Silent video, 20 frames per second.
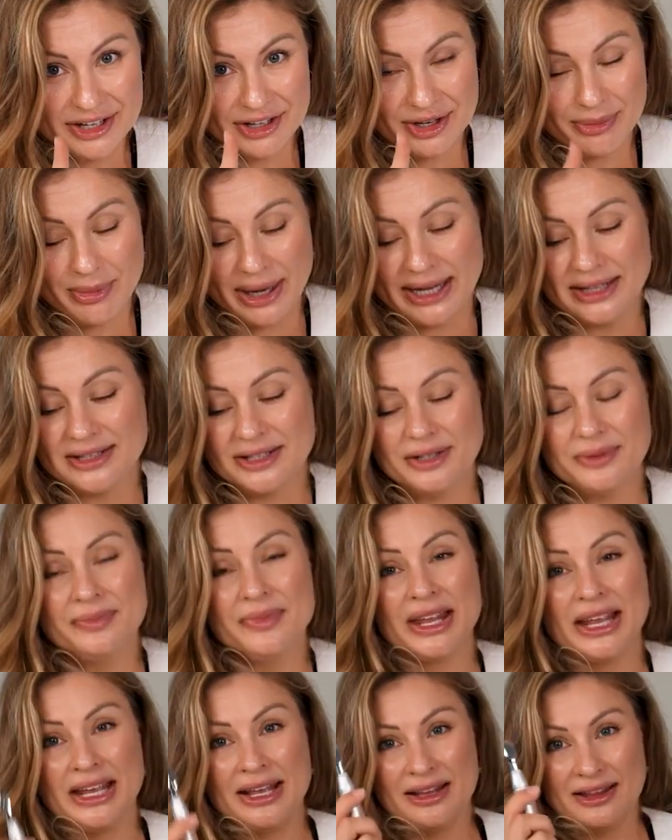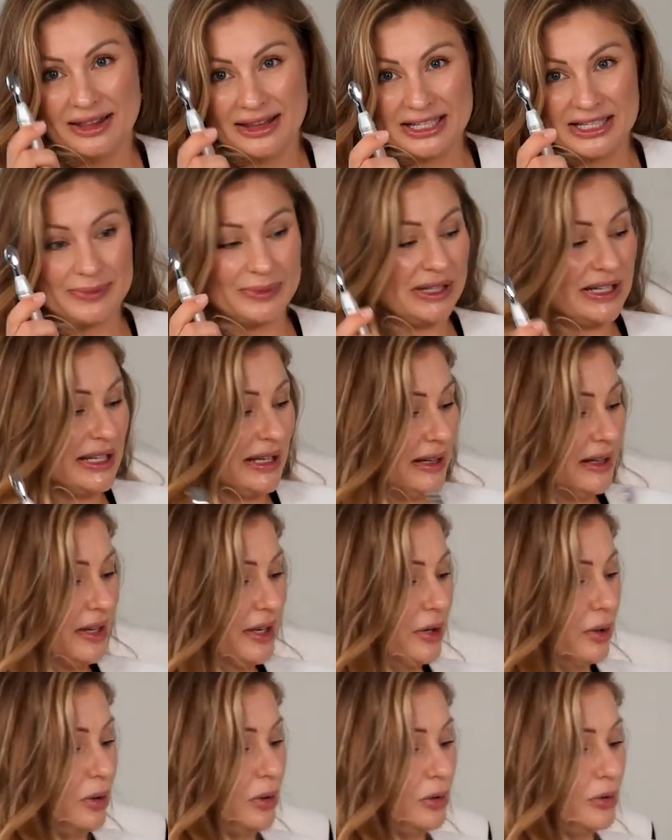A reminder, this
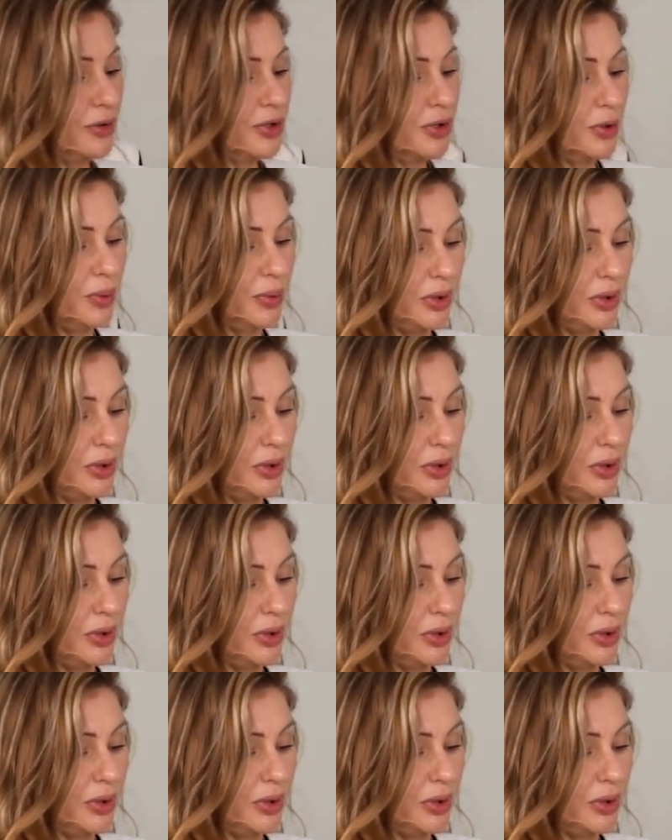modality also